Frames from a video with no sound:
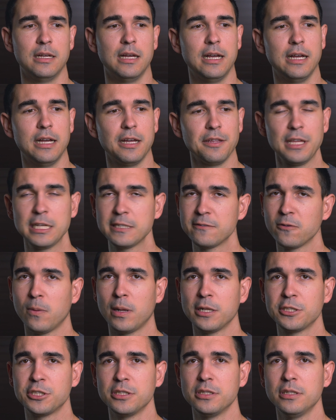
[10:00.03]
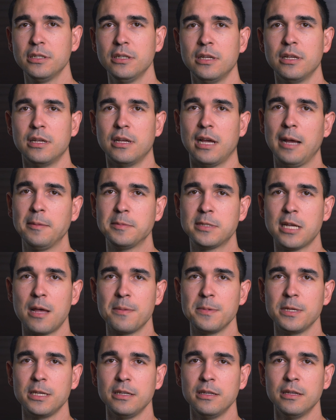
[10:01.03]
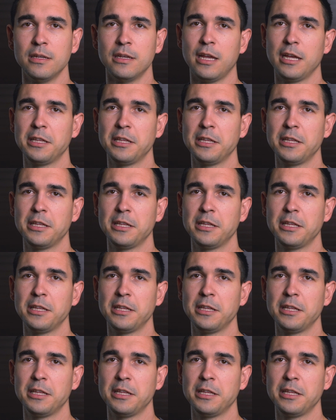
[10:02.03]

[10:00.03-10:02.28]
Uh, thanks for watching. I'm Tommy.